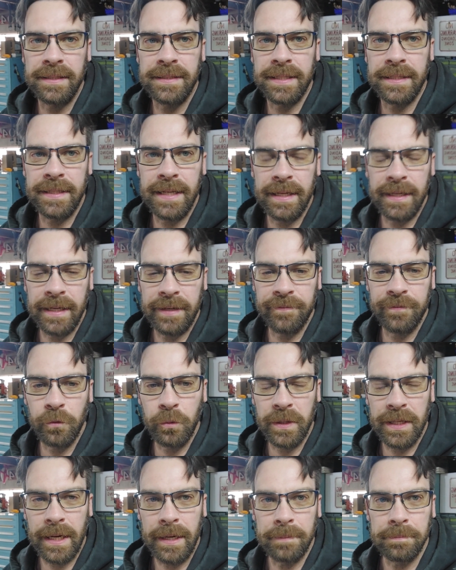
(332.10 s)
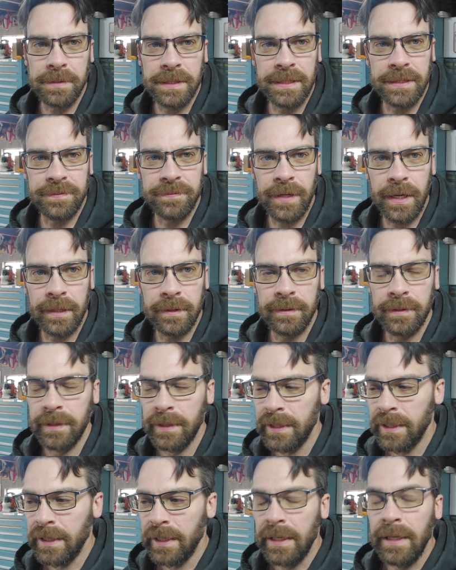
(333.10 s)
said that like 4 times. It's fine.
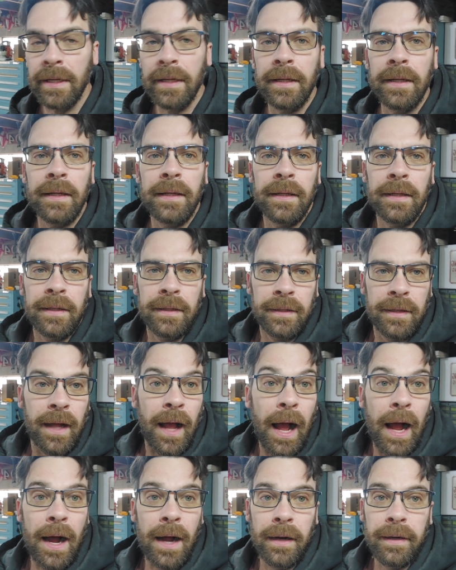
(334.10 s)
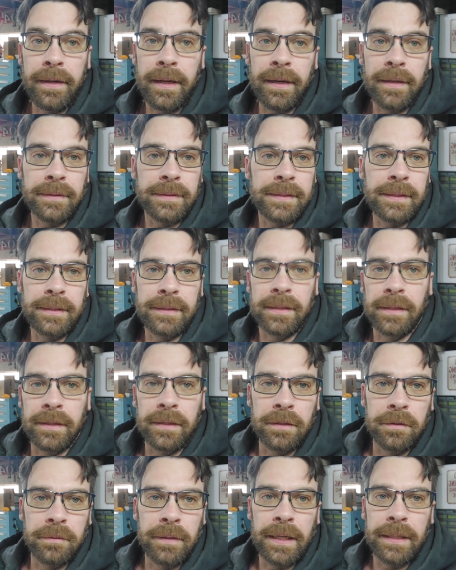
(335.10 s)
I can't see the
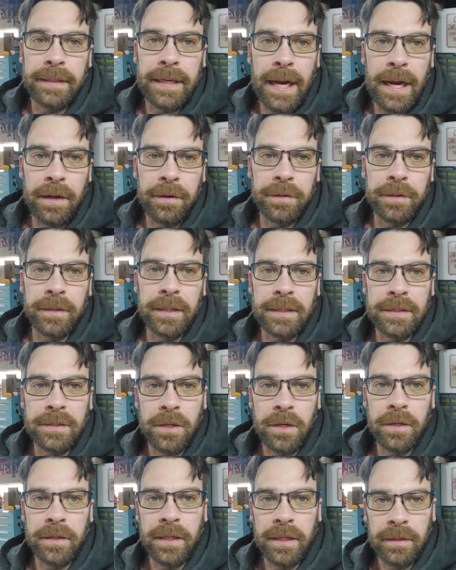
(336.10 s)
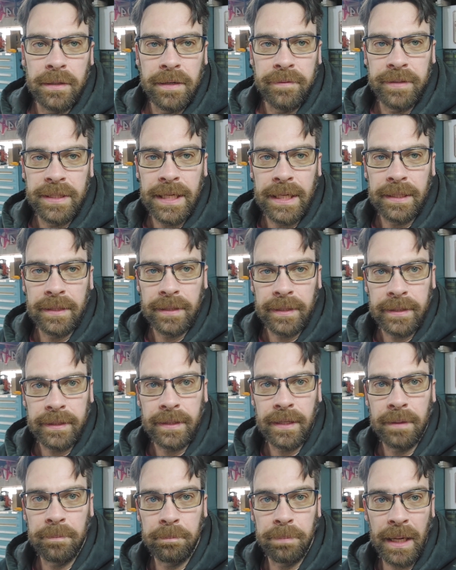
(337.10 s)
little red counter that's on there, evidently.
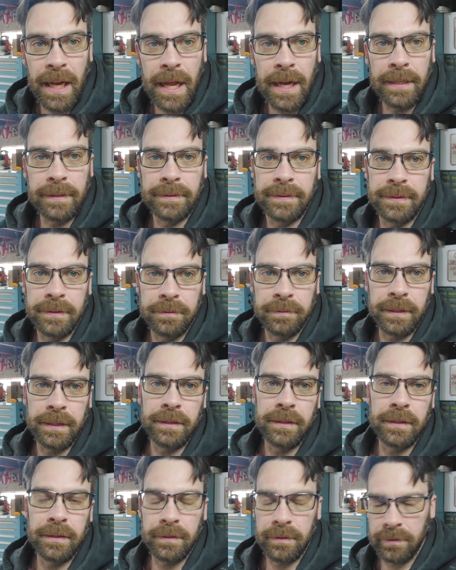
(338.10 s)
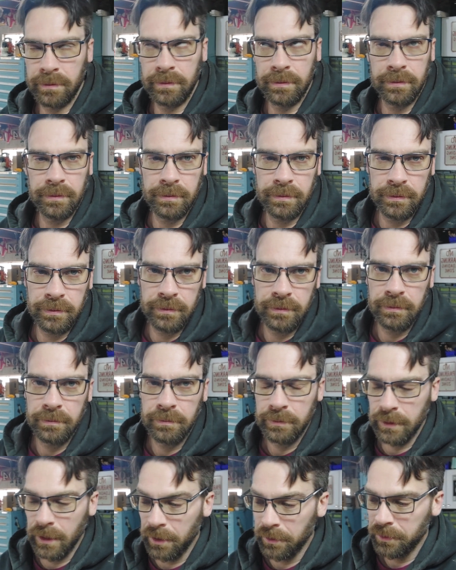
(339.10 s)
I'm blind to it.
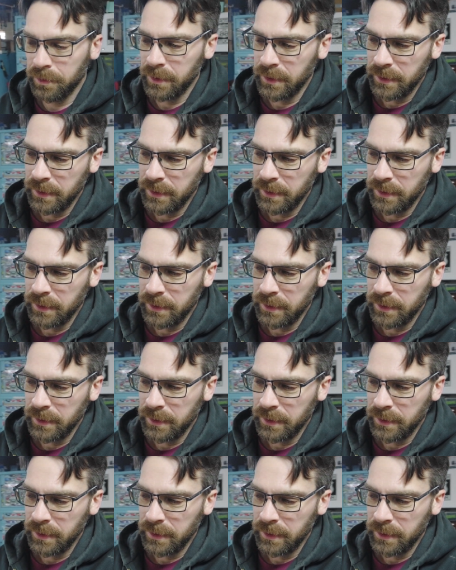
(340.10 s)
So,